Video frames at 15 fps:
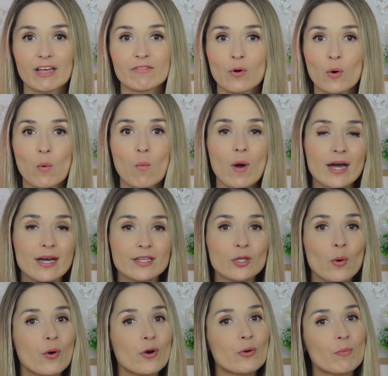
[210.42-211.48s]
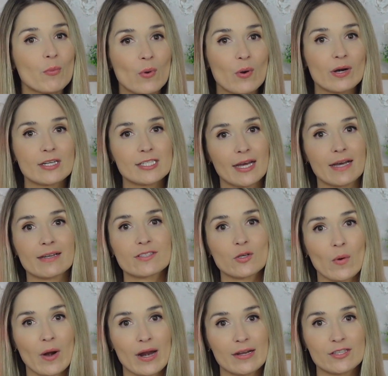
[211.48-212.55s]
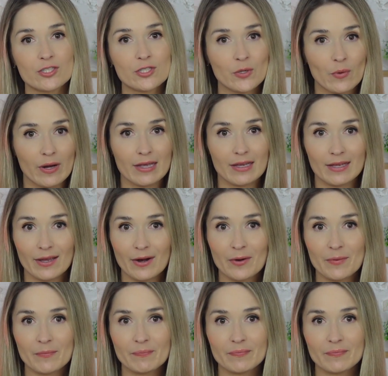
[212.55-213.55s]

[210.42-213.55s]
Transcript: for one or more tax credits during a year.